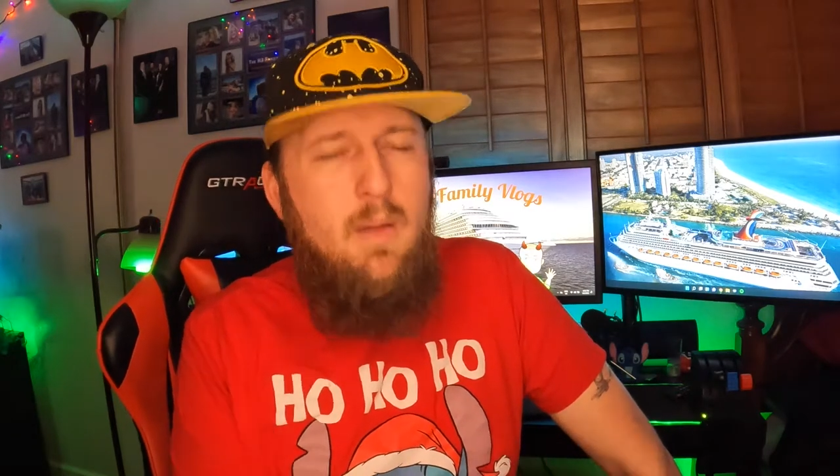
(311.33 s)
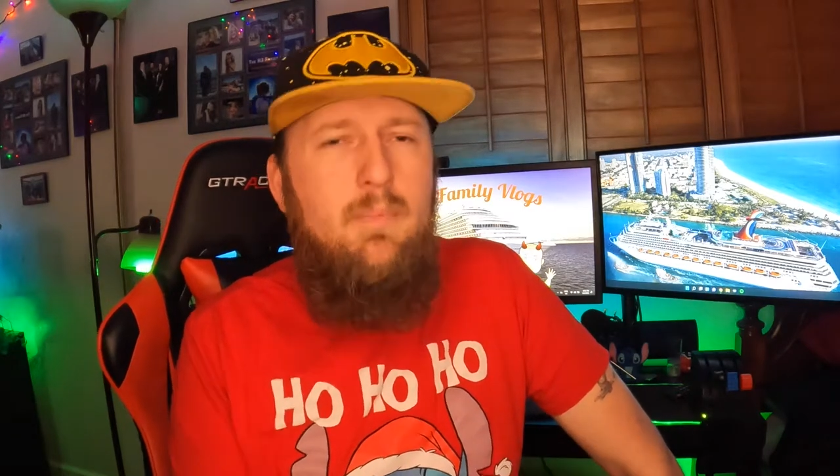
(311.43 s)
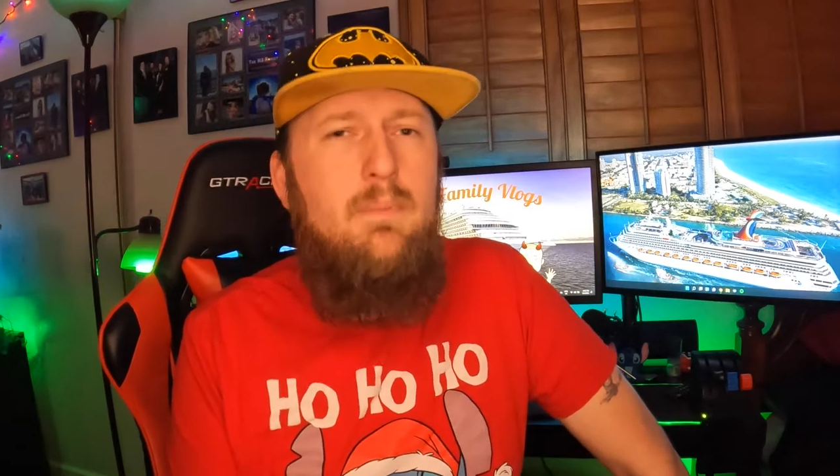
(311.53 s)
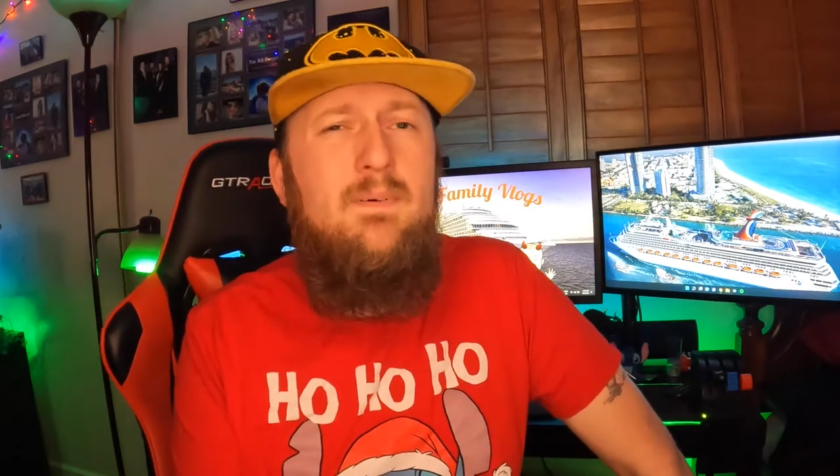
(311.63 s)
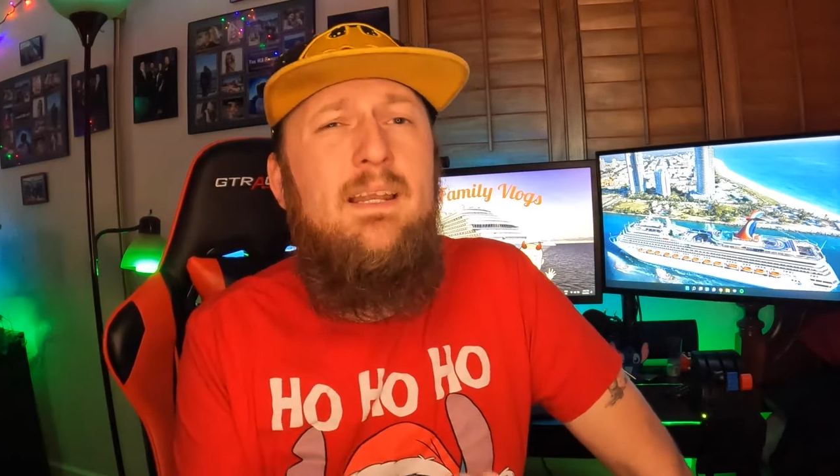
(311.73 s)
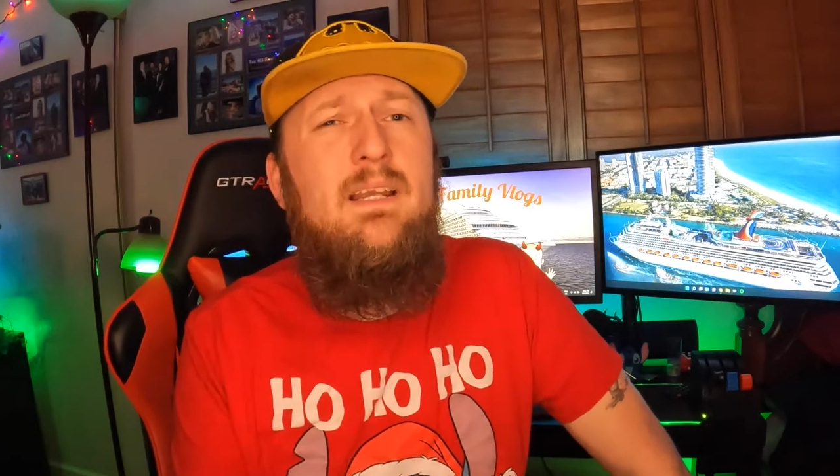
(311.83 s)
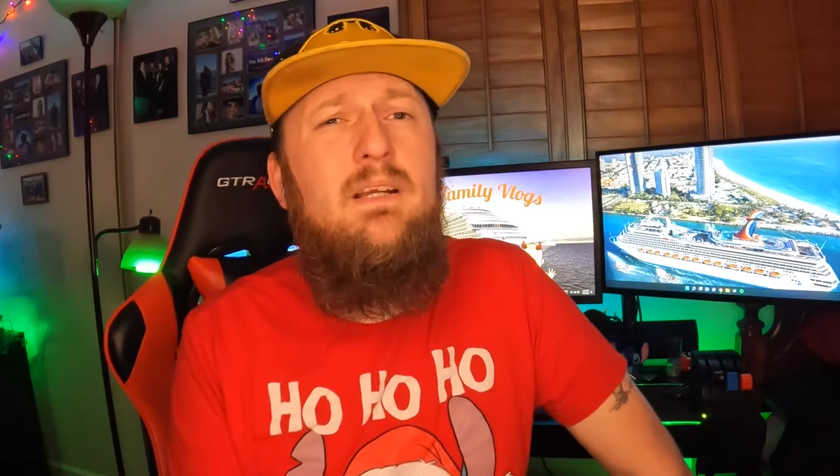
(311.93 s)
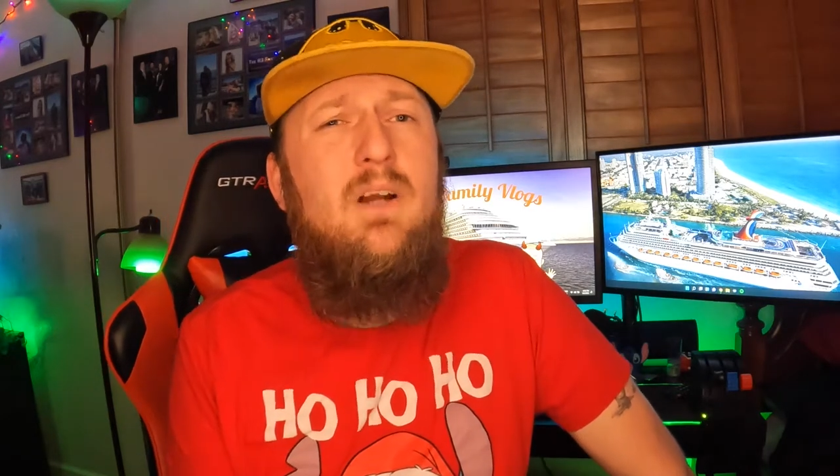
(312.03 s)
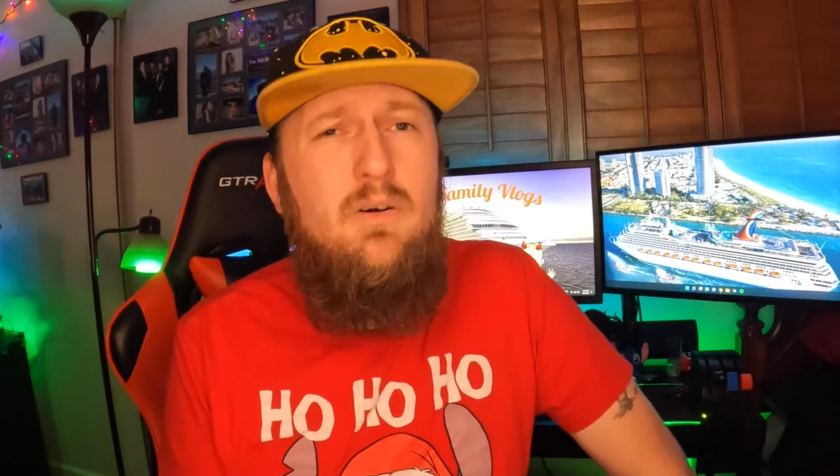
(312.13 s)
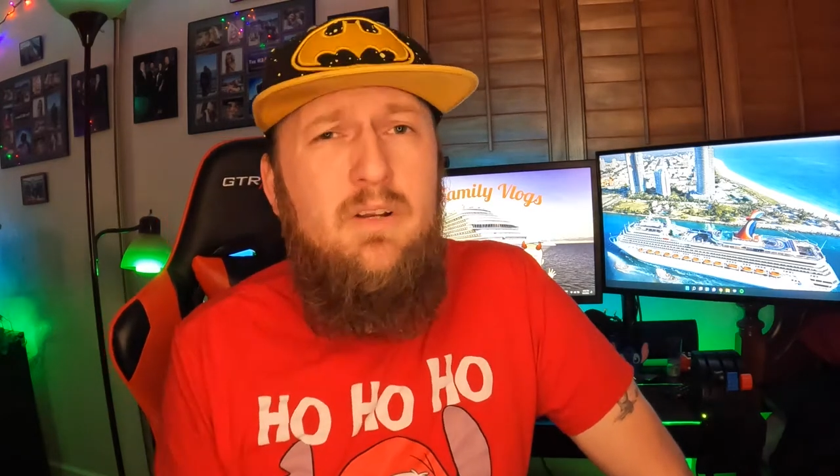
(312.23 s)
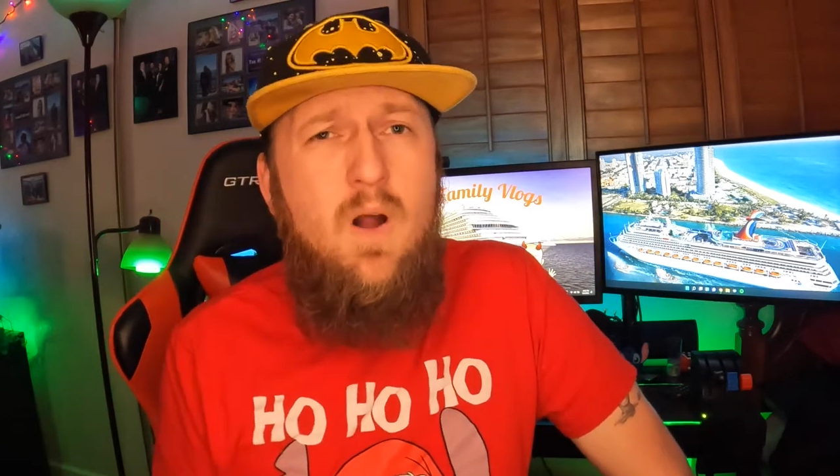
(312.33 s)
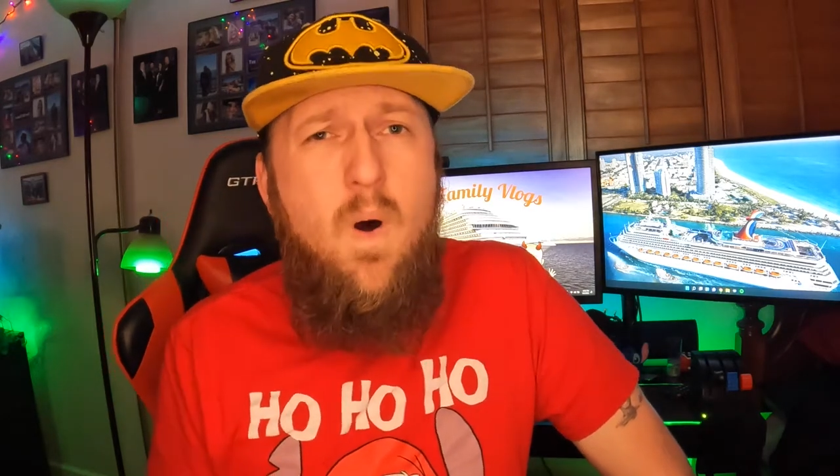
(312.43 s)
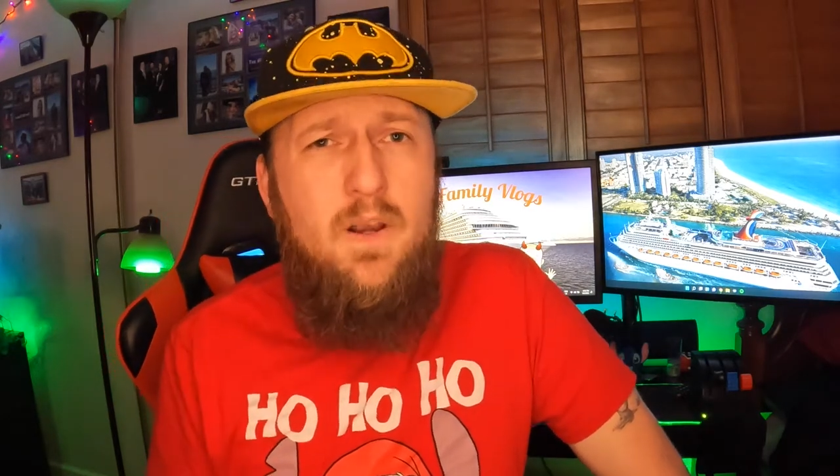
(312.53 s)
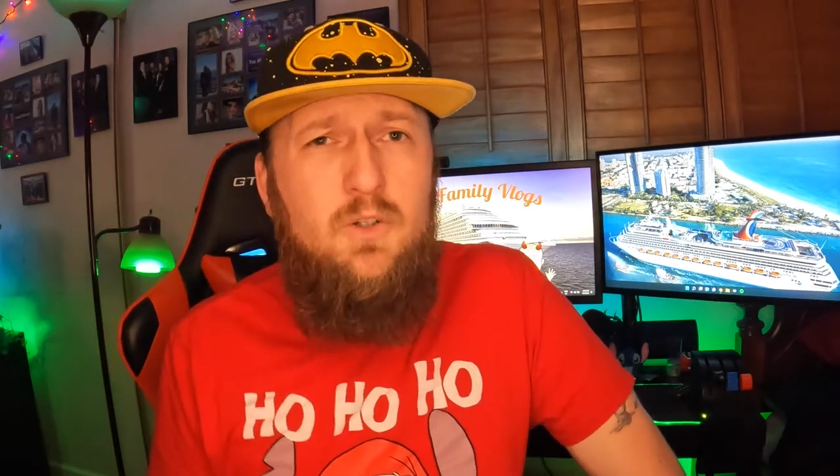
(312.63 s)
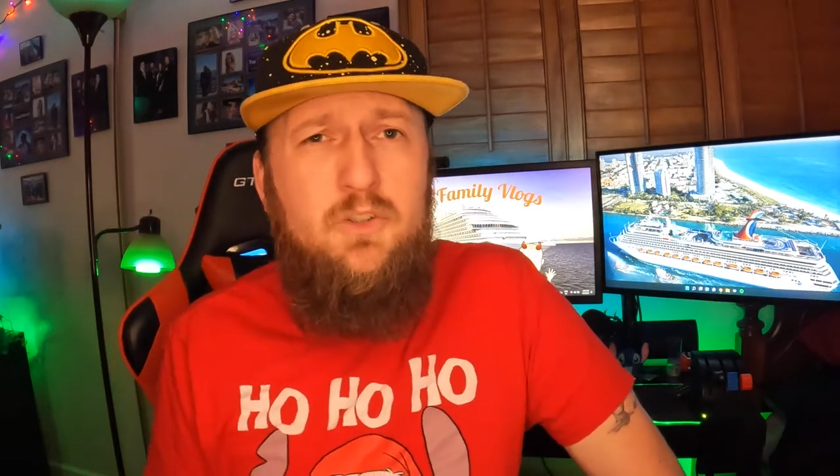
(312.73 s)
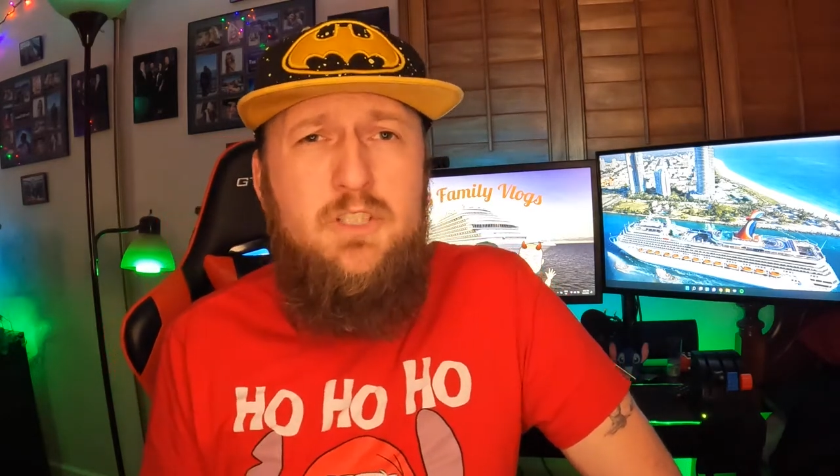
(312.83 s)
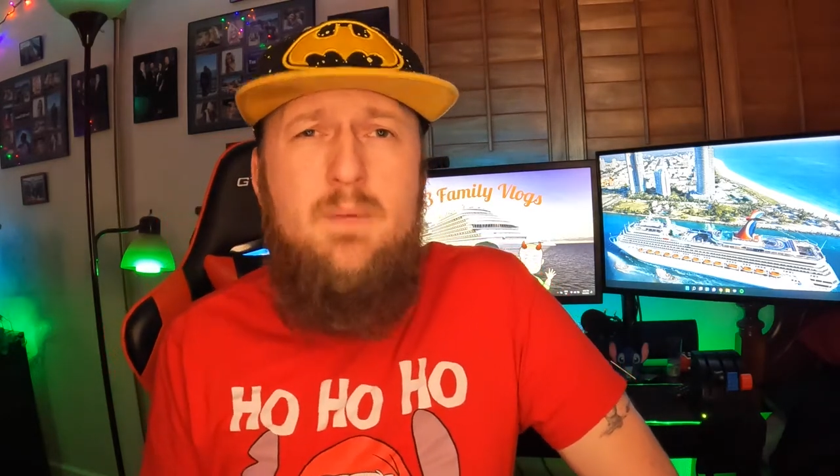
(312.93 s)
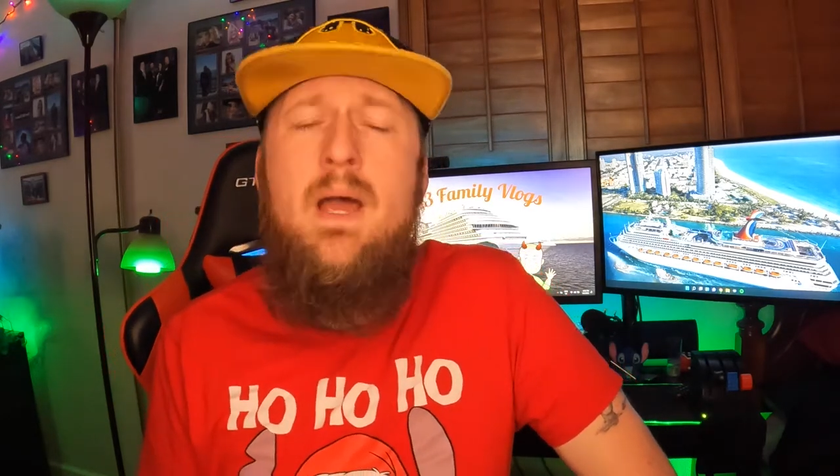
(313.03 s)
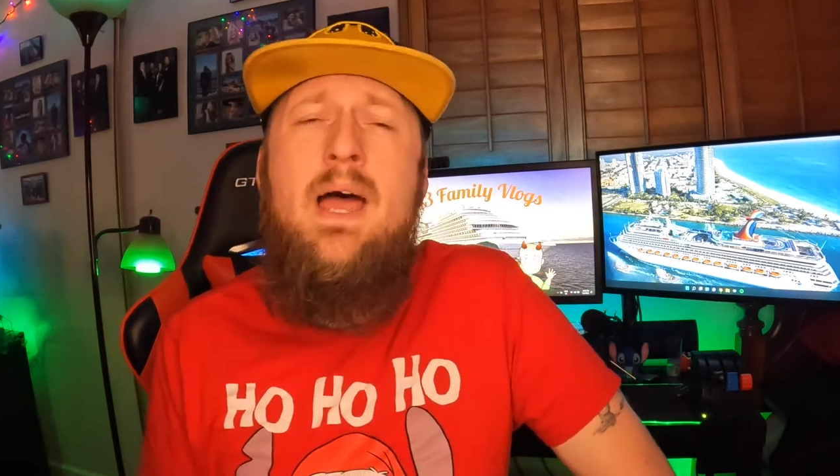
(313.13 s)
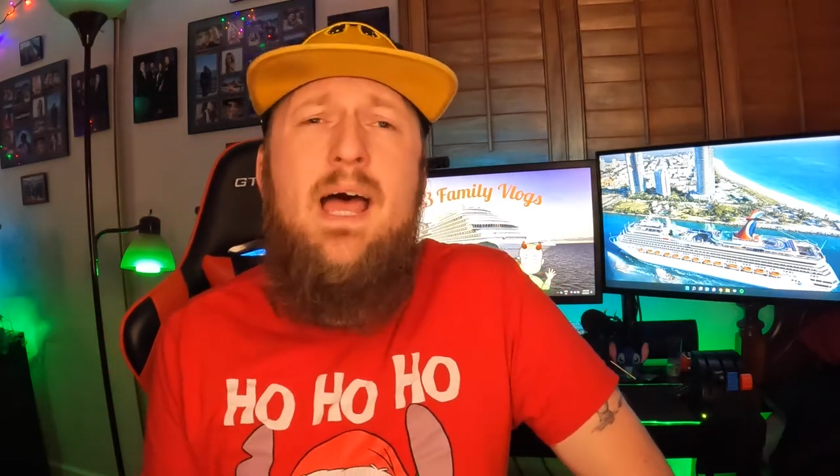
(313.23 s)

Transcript: people getting COVID on a cruise ship